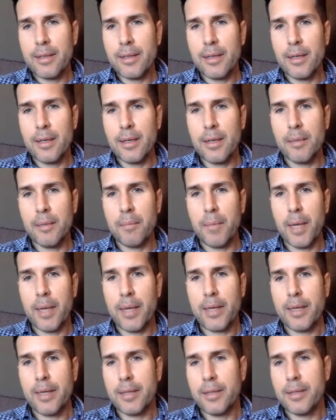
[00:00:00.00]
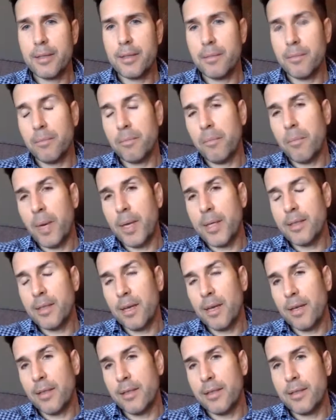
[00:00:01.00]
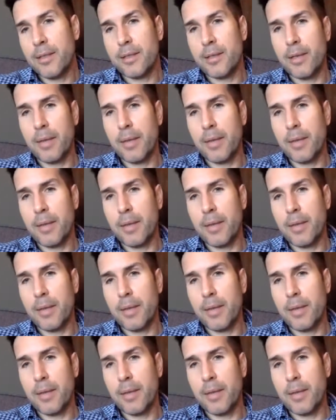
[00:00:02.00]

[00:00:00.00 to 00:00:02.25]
My son is